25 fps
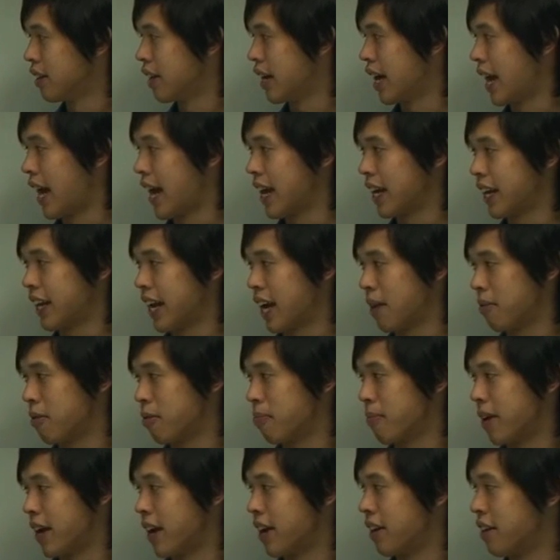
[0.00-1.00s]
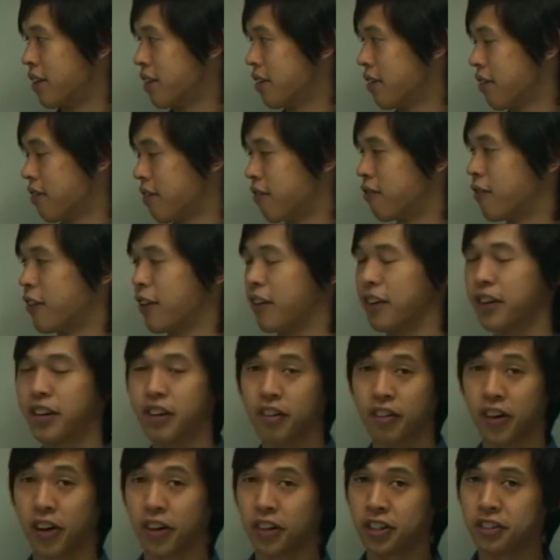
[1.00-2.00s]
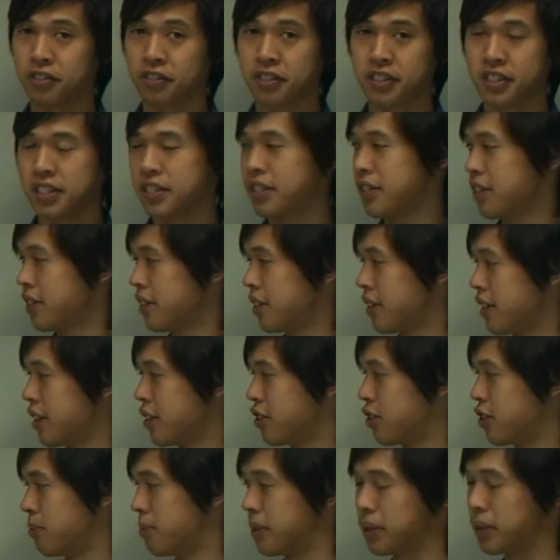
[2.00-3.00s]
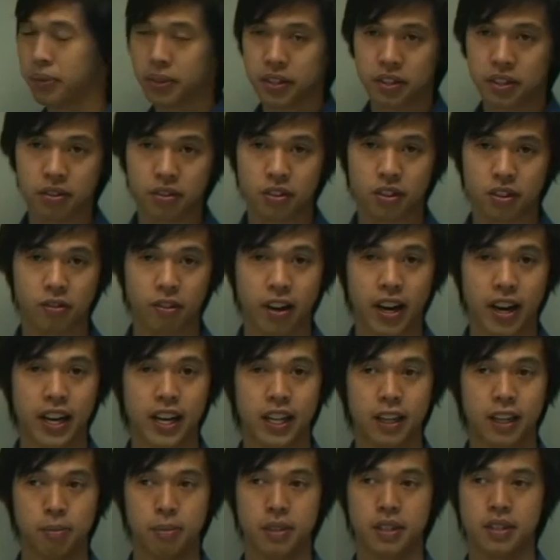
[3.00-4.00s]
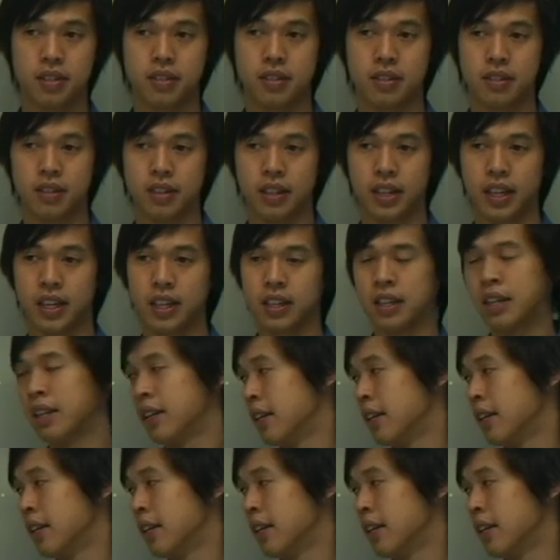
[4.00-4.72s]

and can be made very corrosion resistant, assuming we use the right elements. Okay?